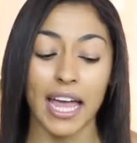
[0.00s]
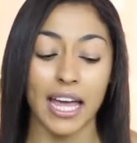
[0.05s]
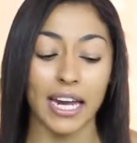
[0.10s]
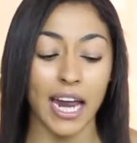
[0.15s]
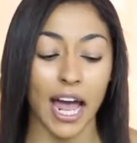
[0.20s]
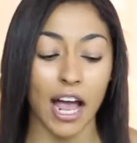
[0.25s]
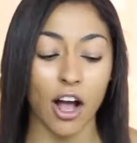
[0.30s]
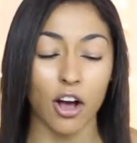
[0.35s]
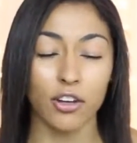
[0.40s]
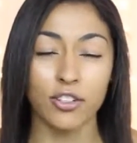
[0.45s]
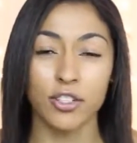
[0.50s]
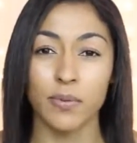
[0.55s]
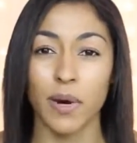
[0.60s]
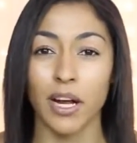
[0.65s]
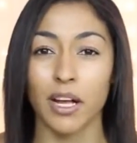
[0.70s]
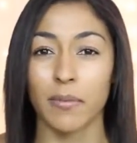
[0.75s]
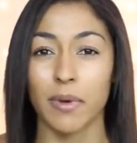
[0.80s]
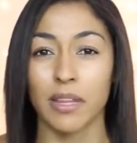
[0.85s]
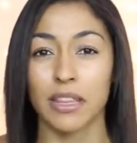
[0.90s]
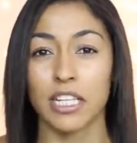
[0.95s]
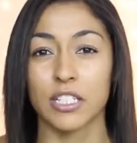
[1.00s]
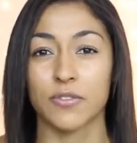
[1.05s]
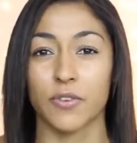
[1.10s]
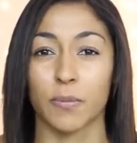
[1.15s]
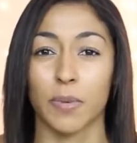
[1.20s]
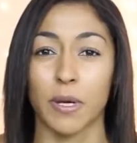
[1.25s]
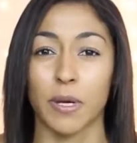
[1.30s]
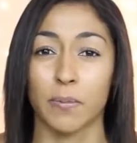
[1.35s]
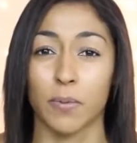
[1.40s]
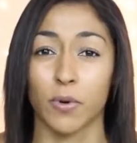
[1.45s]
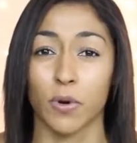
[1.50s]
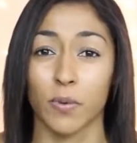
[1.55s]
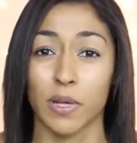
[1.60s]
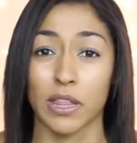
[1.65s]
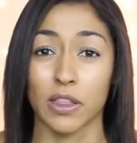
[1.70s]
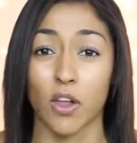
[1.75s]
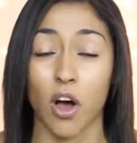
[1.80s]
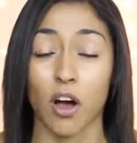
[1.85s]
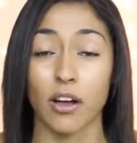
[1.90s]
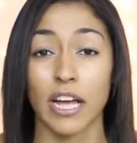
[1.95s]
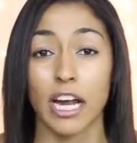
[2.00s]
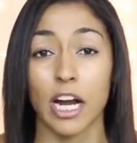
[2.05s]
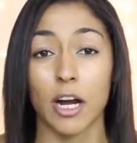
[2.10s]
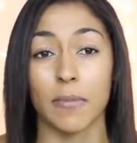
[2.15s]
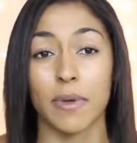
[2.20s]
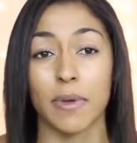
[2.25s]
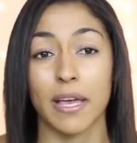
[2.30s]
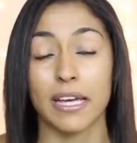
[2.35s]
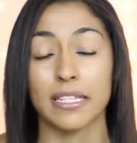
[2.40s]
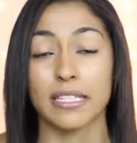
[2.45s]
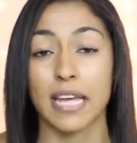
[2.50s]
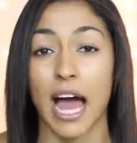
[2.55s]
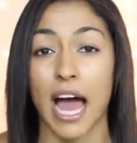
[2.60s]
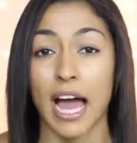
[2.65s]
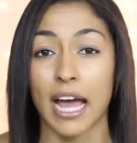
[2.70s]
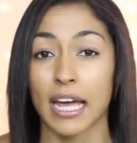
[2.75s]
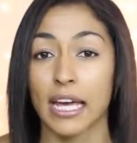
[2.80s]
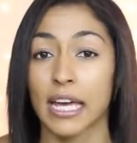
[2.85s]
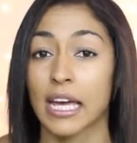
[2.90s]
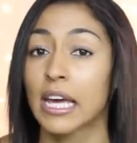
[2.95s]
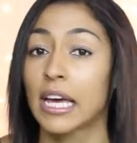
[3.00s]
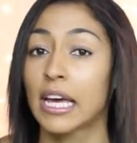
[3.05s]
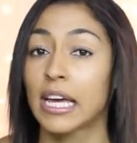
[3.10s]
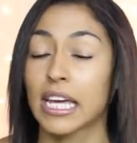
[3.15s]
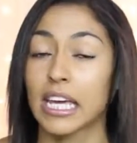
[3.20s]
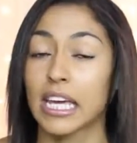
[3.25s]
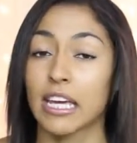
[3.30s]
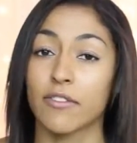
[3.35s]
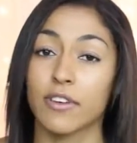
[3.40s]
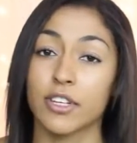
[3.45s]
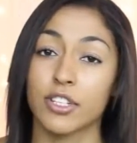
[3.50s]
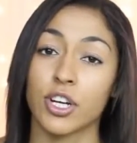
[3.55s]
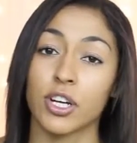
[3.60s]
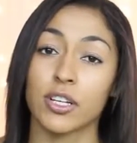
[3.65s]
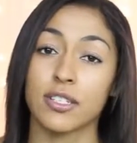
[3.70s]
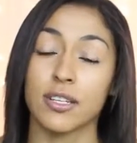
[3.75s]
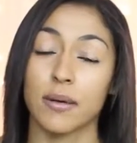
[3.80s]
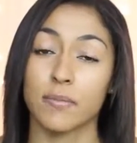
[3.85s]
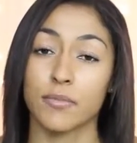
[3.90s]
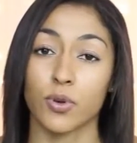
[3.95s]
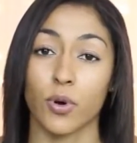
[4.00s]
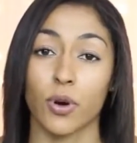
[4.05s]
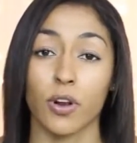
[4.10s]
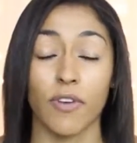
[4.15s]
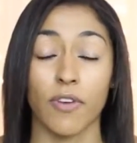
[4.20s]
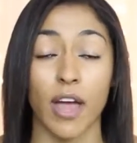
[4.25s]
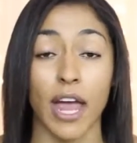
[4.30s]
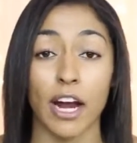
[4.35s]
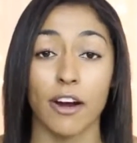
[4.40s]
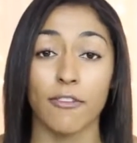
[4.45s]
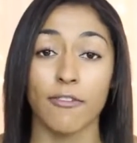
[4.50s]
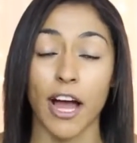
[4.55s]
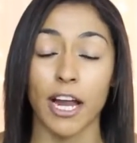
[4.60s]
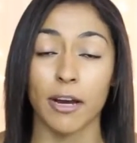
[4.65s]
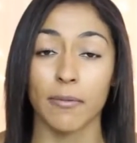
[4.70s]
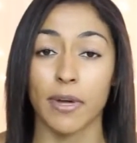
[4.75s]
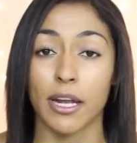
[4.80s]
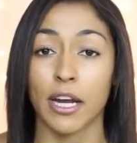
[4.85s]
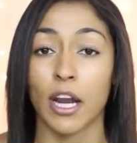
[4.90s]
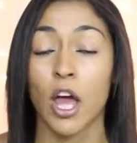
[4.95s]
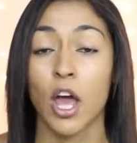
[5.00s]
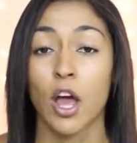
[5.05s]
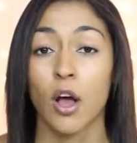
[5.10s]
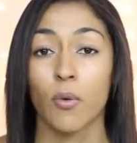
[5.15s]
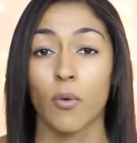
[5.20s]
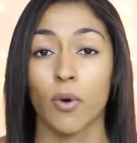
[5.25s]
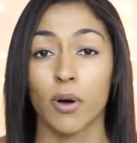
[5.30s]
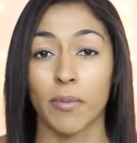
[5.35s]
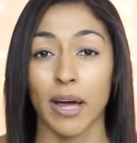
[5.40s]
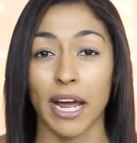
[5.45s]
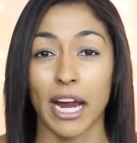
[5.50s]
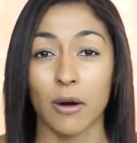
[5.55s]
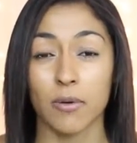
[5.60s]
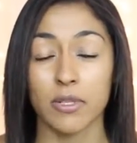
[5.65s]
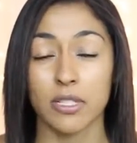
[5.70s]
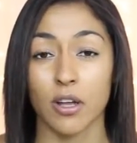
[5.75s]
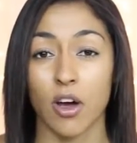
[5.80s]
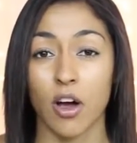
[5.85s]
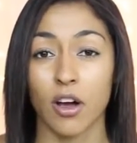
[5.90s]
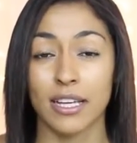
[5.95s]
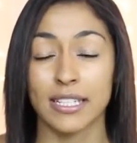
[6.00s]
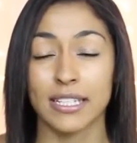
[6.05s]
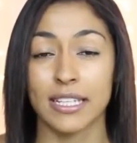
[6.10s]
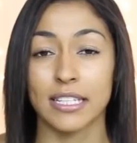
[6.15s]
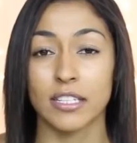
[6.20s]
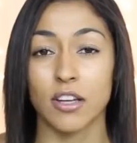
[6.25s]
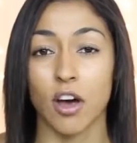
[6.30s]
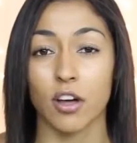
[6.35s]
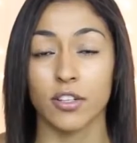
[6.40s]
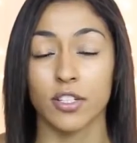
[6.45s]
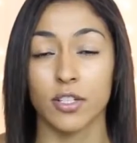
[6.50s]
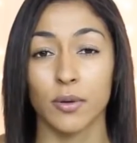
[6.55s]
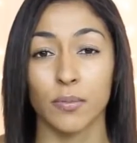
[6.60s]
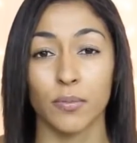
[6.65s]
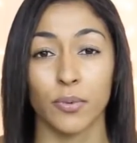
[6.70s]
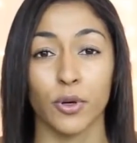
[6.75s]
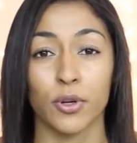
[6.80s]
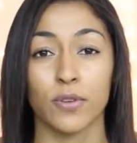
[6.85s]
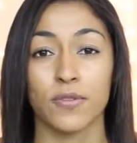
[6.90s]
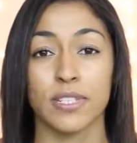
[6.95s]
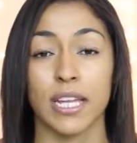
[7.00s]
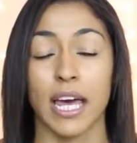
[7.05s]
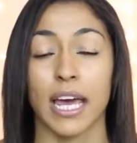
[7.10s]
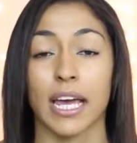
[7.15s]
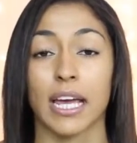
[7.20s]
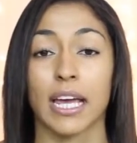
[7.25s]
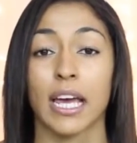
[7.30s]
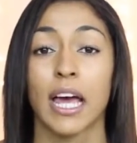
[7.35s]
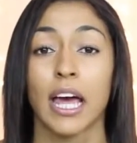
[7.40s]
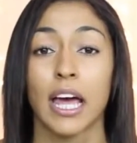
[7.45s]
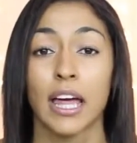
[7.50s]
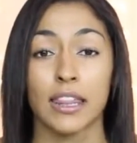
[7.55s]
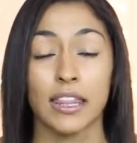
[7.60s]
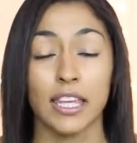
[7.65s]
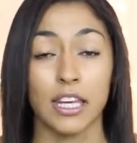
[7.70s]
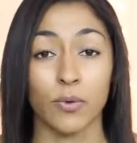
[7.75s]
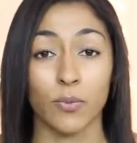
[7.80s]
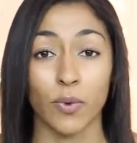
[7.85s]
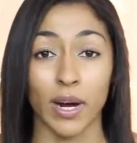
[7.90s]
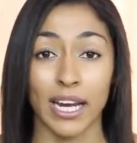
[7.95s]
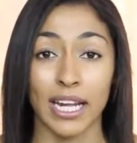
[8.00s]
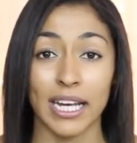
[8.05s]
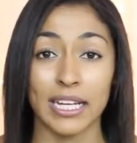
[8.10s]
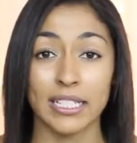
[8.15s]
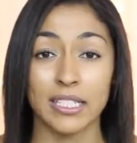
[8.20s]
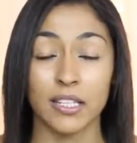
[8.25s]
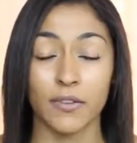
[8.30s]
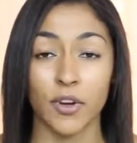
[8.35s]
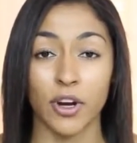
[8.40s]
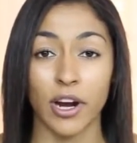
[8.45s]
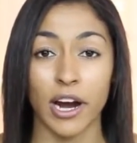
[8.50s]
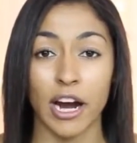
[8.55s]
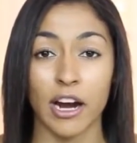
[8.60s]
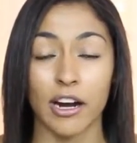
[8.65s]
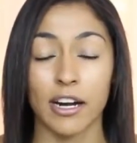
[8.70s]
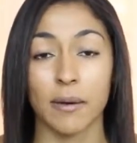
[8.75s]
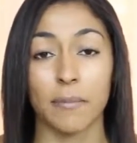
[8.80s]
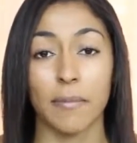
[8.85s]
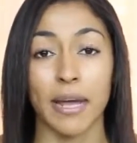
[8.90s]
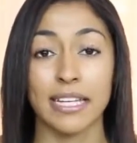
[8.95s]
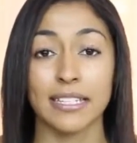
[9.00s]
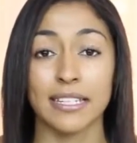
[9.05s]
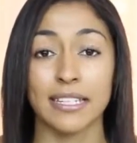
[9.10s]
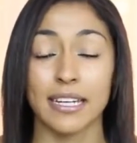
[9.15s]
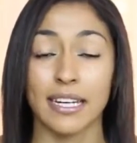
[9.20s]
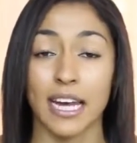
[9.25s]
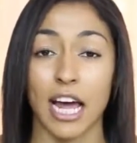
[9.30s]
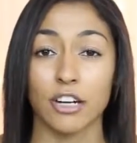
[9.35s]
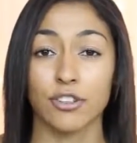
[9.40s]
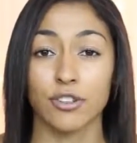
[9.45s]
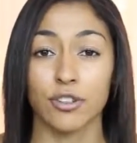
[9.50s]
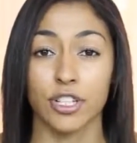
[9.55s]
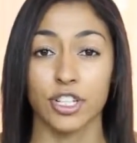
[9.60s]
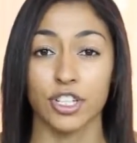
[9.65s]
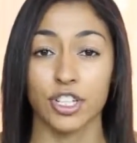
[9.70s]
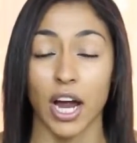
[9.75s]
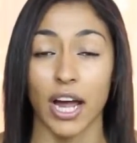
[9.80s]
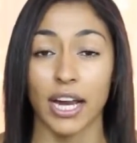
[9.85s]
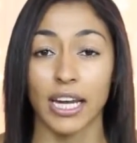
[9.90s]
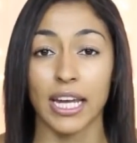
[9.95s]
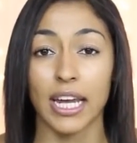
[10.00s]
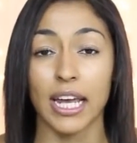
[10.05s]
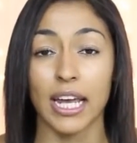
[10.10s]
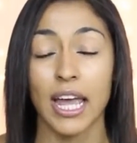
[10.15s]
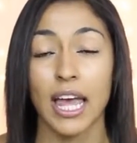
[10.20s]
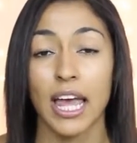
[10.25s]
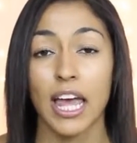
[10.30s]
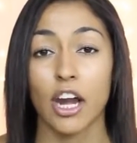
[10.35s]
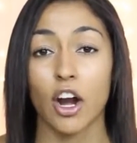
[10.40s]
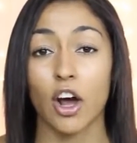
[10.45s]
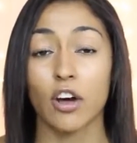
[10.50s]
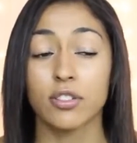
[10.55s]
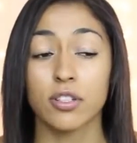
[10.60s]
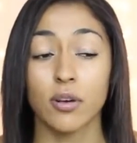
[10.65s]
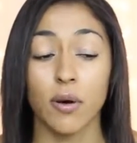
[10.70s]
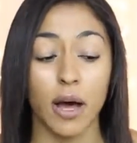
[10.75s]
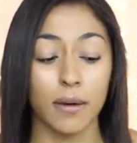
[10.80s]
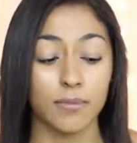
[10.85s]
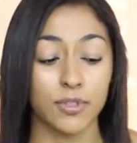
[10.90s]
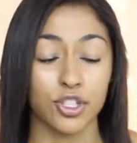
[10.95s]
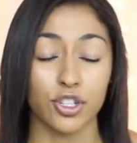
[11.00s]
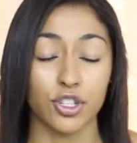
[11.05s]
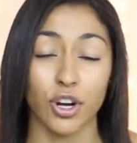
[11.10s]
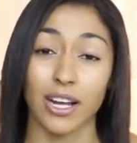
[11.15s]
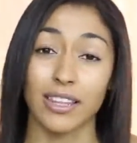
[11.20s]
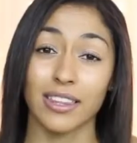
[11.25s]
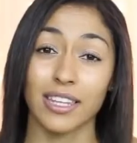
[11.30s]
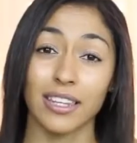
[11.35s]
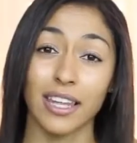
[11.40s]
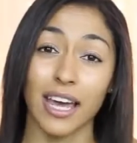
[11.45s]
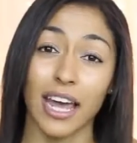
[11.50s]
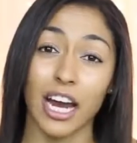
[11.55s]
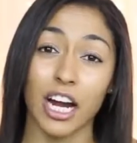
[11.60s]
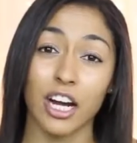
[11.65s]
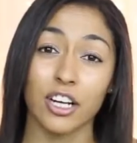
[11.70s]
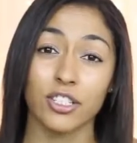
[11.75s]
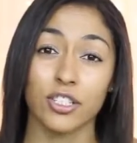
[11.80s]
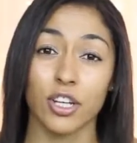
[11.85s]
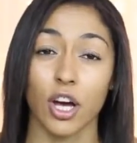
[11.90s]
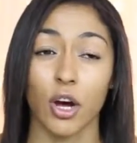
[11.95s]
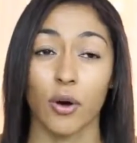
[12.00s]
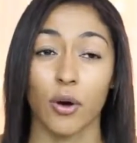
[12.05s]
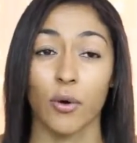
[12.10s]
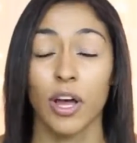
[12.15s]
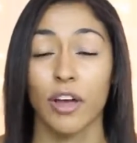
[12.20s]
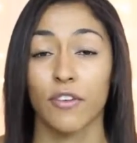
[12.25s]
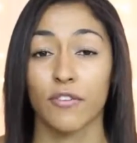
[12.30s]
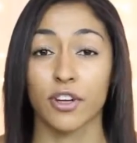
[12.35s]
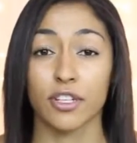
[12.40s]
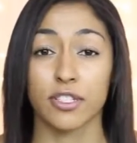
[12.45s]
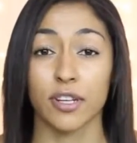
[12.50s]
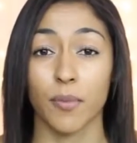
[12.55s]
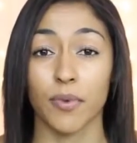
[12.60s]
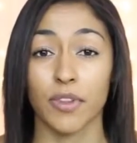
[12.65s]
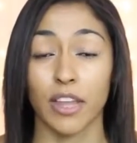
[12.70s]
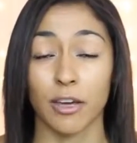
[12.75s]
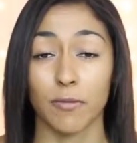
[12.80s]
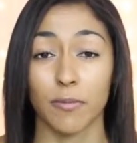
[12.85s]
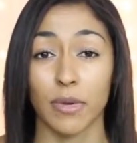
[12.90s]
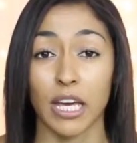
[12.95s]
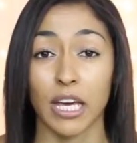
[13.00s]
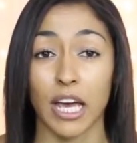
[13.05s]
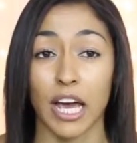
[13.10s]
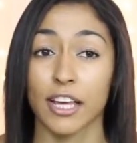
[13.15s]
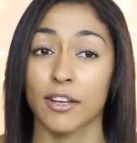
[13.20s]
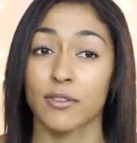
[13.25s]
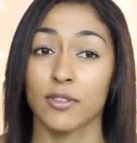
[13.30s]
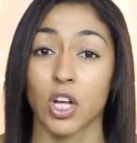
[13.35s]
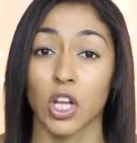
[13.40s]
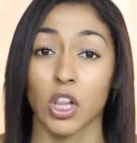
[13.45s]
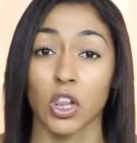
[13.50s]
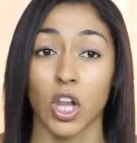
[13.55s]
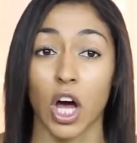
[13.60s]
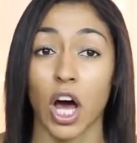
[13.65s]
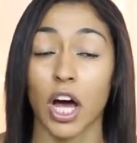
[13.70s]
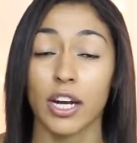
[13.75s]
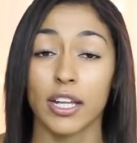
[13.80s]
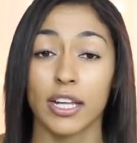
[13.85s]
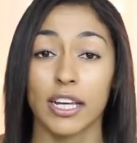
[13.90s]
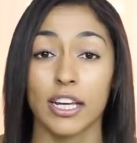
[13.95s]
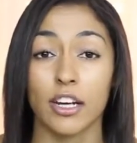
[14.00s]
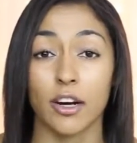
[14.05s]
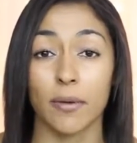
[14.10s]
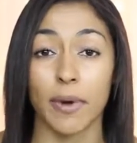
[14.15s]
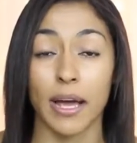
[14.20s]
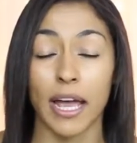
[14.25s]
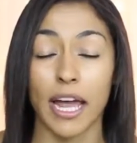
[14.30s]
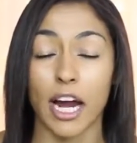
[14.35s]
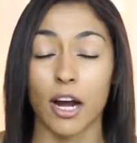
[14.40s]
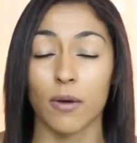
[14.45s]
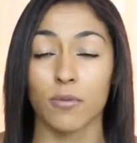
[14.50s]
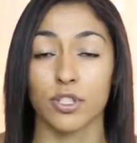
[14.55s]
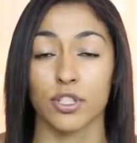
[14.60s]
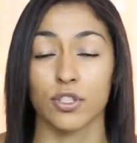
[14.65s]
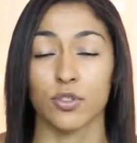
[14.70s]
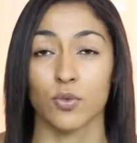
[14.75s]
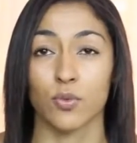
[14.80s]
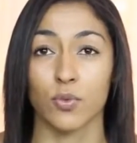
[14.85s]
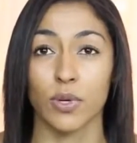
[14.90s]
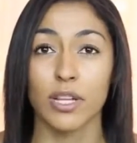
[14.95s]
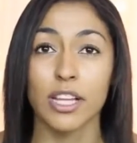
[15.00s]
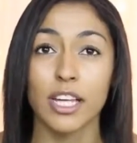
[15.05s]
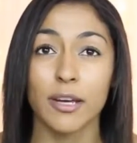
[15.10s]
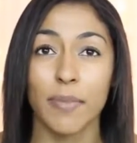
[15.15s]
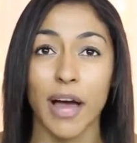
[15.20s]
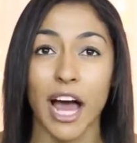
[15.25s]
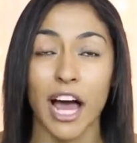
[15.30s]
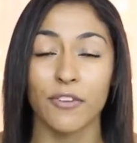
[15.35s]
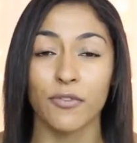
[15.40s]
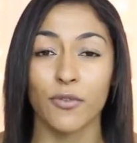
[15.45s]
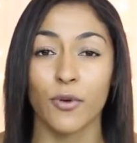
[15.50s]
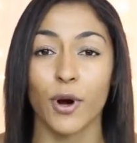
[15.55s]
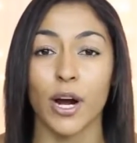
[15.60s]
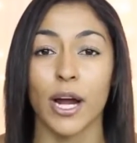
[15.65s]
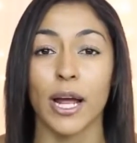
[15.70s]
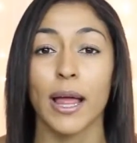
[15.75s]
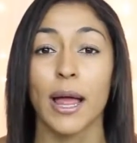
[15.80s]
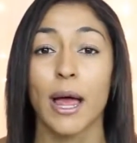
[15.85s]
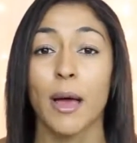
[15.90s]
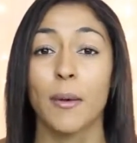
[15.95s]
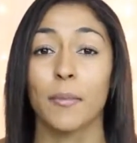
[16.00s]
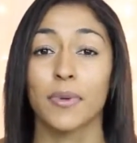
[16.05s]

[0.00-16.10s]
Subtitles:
And I also recommend these for people with long hair because I even took some sort of hair vitamin when my hair was long because this also improves like the radiance of your hair and it makes it naturally shiny. It also helps strengthen the hair. So if you're someone like me, I use a lot of heat on my hair, which is really bad for it.